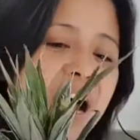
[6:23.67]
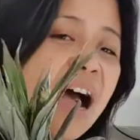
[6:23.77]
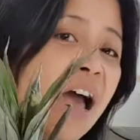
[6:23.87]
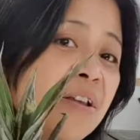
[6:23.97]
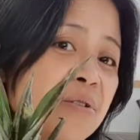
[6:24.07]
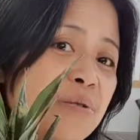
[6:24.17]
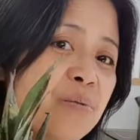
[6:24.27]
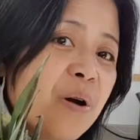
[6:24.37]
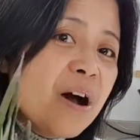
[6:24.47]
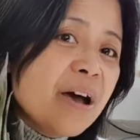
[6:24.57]
I don't know
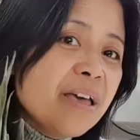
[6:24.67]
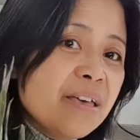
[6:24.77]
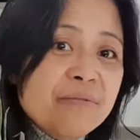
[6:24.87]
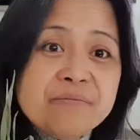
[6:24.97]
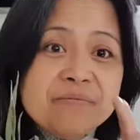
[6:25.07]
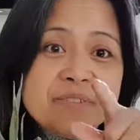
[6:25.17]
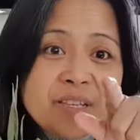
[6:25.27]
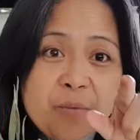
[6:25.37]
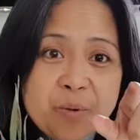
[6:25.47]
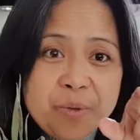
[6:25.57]
why, if
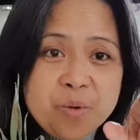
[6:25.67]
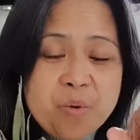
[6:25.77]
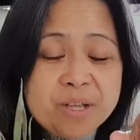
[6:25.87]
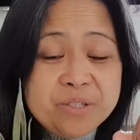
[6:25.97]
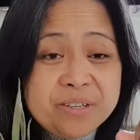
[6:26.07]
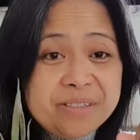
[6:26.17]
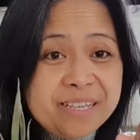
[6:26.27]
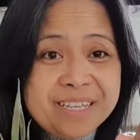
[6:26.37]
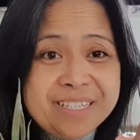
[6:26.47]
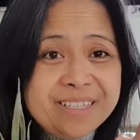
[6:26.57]
some of you watching
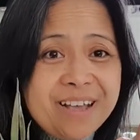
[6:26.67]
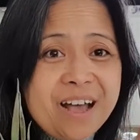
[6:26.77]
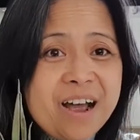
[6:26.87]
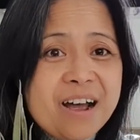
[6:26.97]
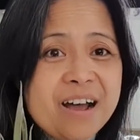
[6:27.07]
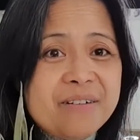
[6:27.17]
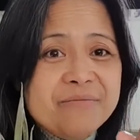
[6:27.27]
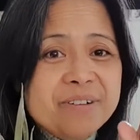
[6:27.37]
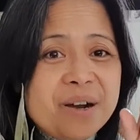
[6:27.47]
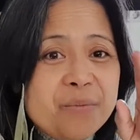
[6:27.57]
this
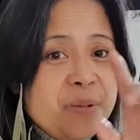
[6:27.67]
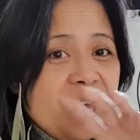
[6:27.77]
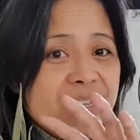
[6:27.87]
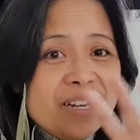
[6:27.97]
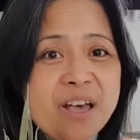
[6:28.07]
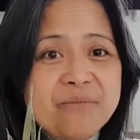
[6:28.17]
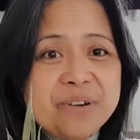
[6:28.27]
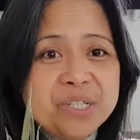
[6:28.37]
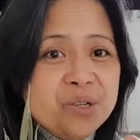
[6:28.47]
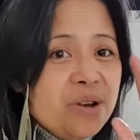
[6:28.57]
are plant
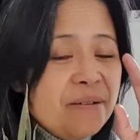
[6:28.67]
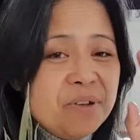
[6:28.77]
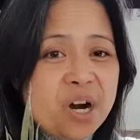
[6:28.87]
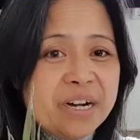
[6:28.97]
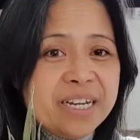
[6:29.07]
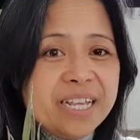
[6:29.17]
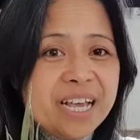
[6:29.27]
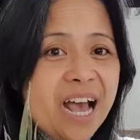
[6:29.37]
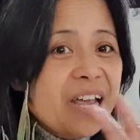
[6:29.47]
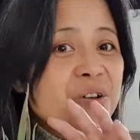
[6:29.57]
lovers, you love
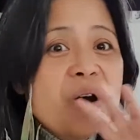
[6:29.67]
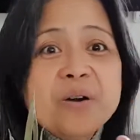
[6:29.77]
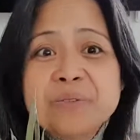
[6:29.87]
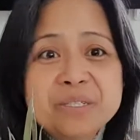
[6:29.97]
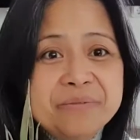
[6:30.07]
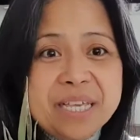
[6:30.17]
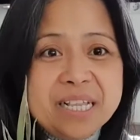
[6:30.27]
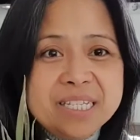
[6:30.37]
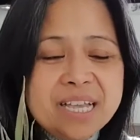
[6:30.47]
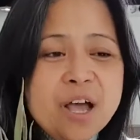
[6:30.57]
gardening, I know how it
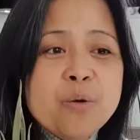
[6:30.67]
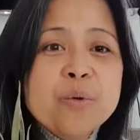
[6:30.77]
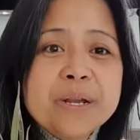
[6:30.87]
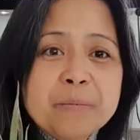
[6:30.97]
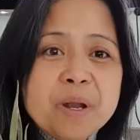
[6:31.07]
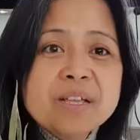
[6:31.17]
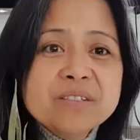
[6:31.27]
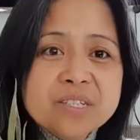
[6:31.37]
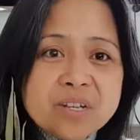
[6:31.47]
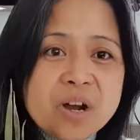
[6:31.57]
feels when a plant
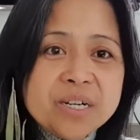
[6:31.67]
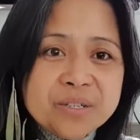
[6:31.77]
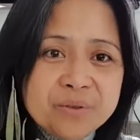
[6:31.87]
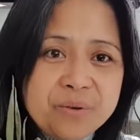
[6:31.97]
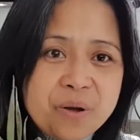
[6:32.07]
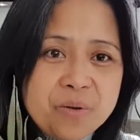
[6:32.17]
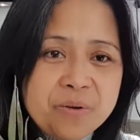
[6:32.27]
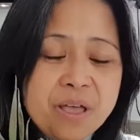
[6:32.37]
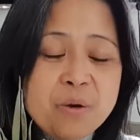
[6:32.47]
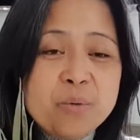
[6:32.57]
start to grow,
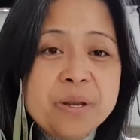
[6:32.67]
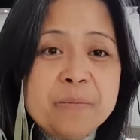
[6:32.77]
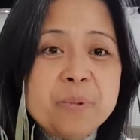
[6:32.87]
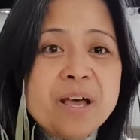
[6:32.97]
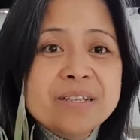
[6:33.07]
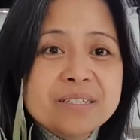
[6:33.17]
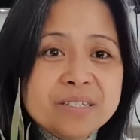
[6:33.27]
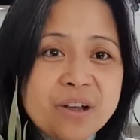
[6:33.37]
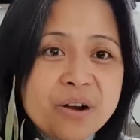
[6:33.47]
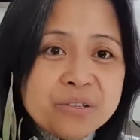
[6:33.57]
when a plant
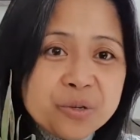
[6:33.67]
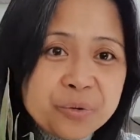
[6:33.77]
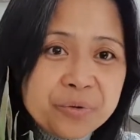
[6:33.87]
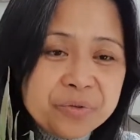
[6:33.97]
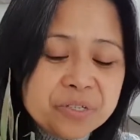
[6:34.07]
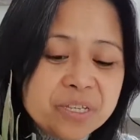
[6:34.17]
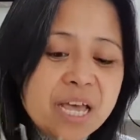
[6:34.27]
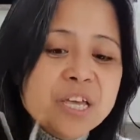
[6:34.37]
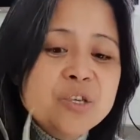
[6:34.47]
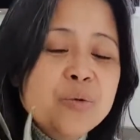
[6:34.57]
start to roots.
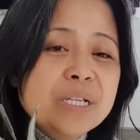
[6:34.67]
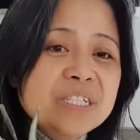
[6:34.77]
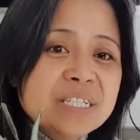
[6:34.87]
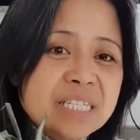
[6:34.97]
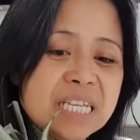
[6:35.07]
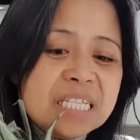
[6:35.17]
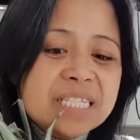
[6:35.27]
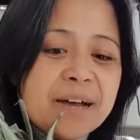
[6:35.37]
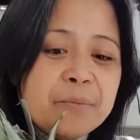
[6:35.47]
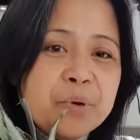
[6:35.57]
You will just see
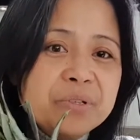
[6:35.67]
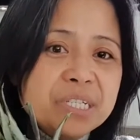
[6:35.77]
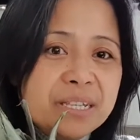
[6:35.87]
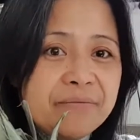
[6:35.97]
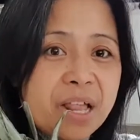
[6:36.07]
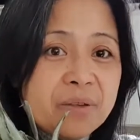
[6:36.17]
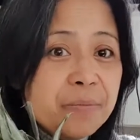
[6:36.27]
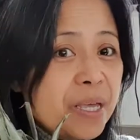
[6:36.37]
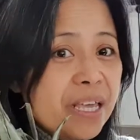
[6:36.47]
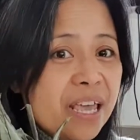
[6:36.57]
some roots
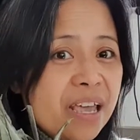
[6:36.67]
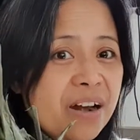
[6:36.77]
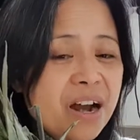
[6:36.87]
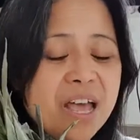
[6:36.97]
developing here.